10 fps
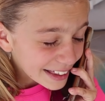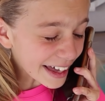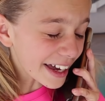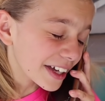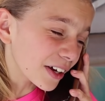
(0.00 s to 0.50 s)

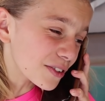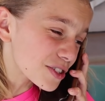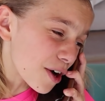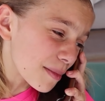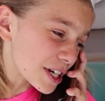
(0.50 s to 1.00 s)
Thank you
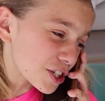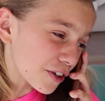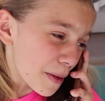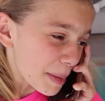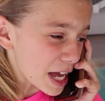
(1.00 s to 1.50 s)
so much,
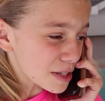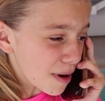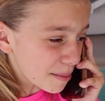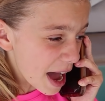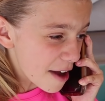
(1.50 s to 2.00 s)
you're the best
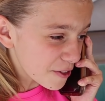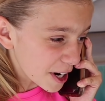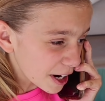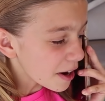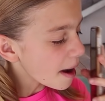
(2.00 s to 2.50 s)
mom
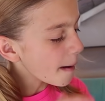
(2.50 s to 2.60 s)
ever!